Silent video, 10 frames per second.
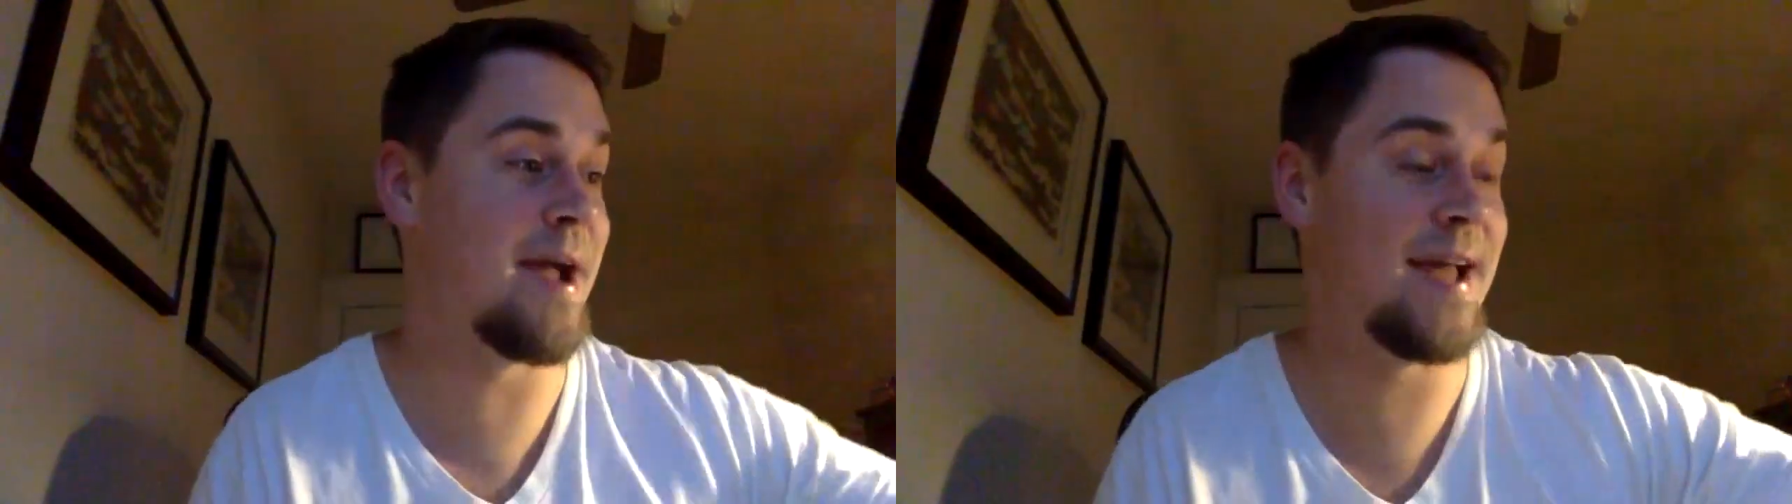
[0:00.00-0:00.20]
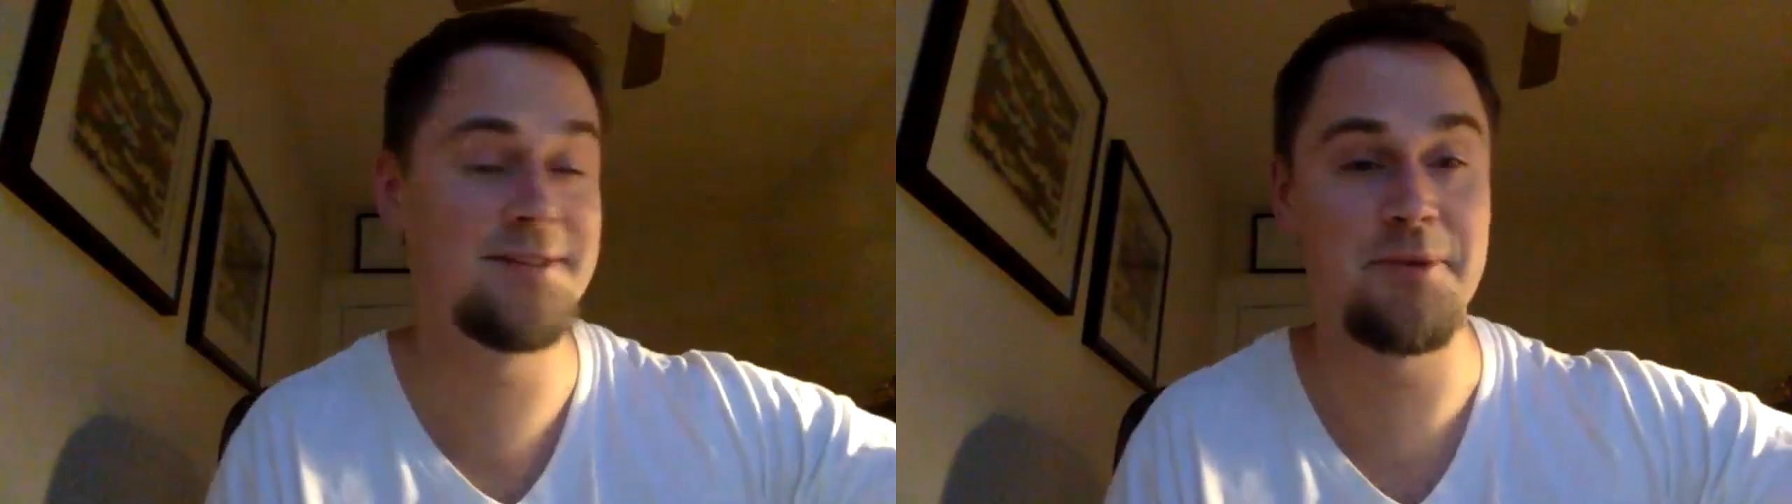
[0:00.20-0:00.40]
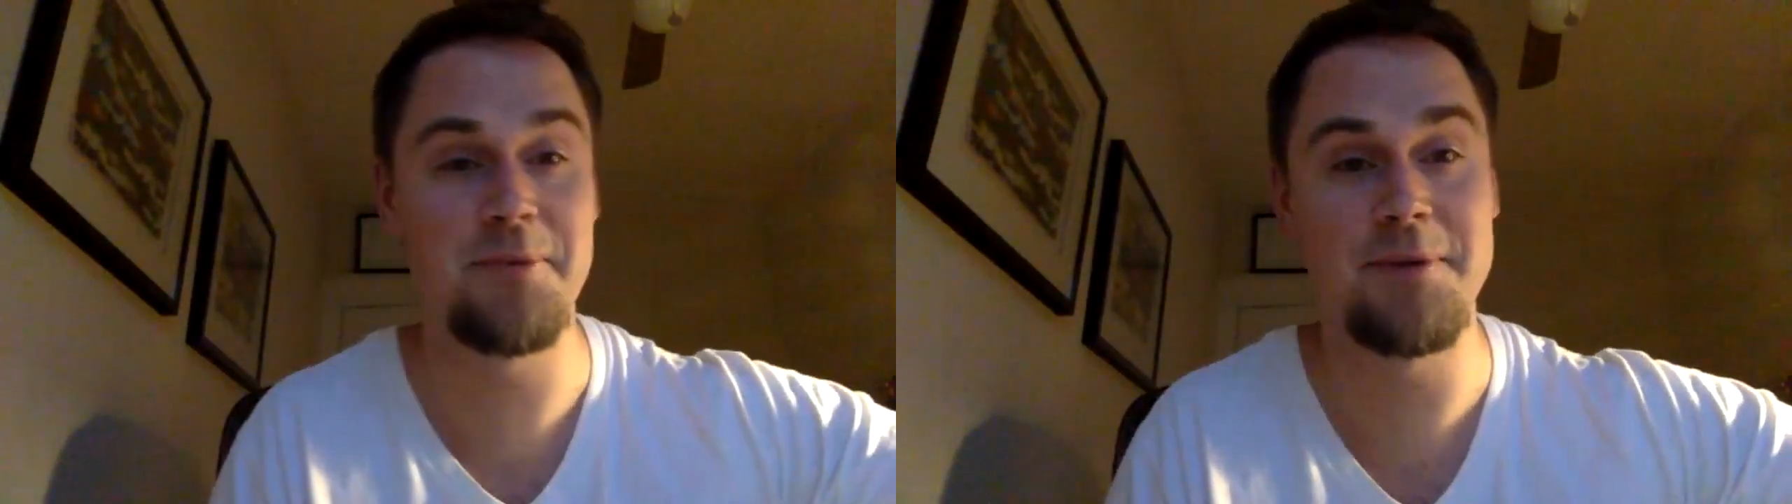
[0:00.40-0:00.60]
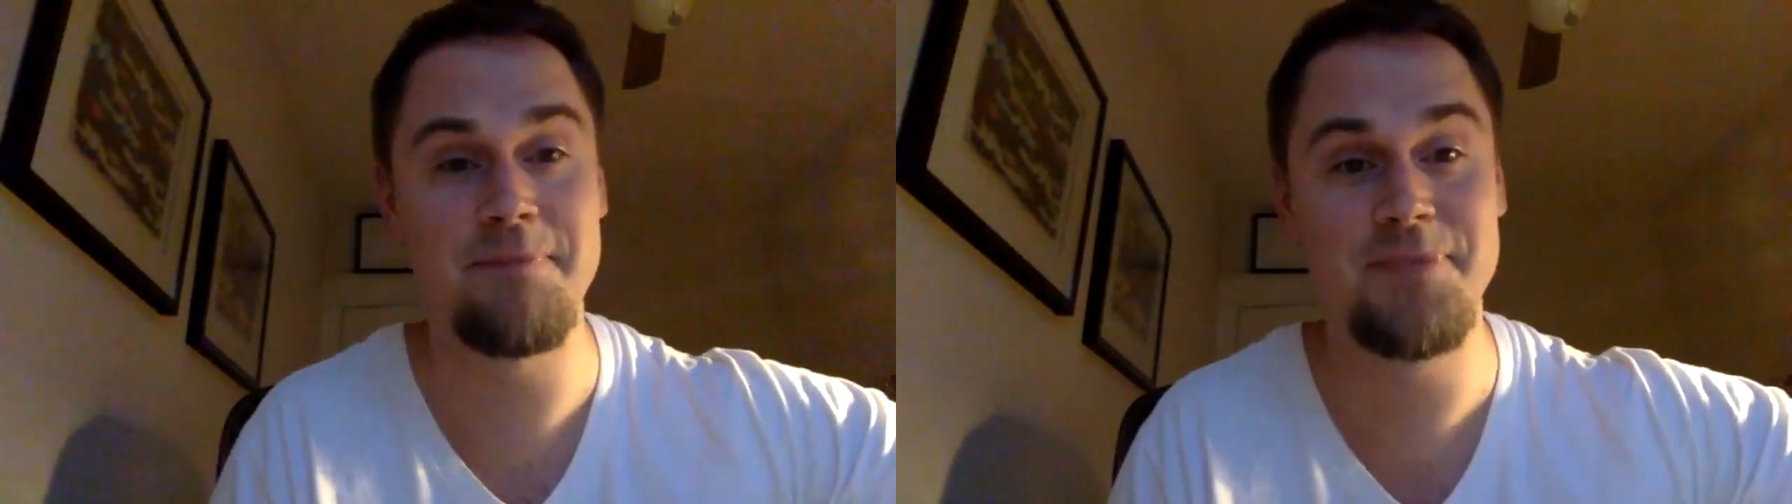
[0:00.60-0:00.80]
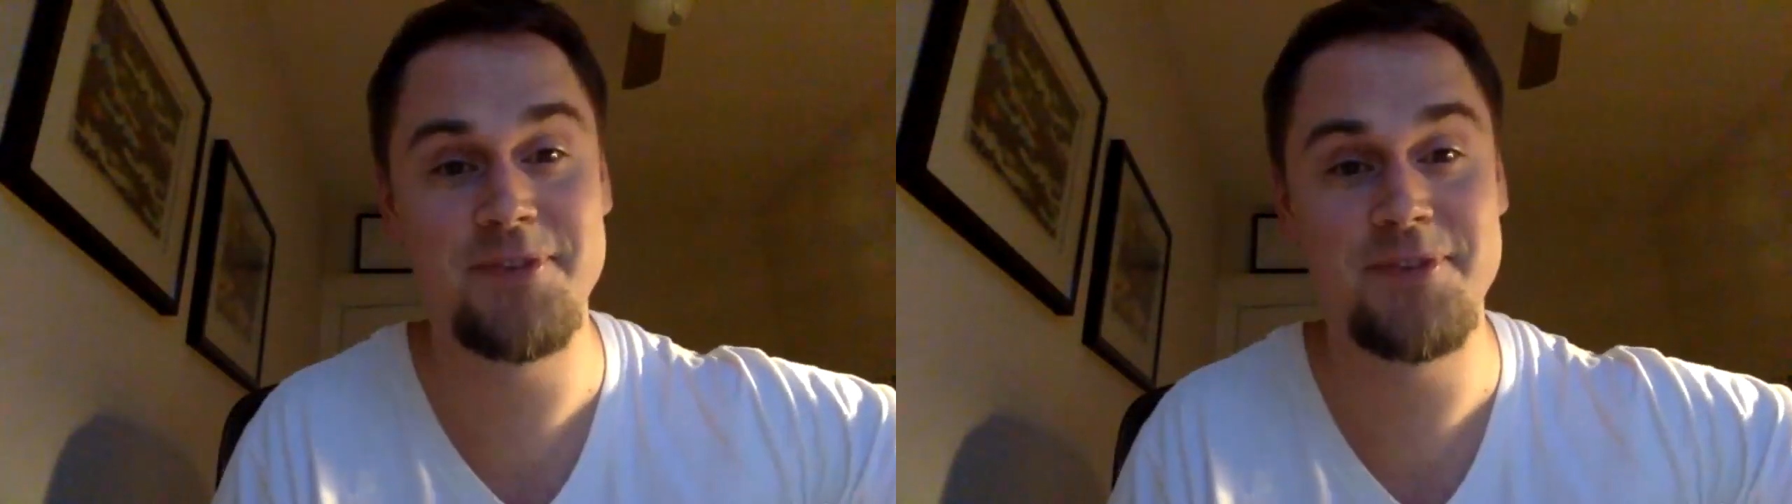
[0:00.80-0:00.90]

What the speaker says: my hands on one.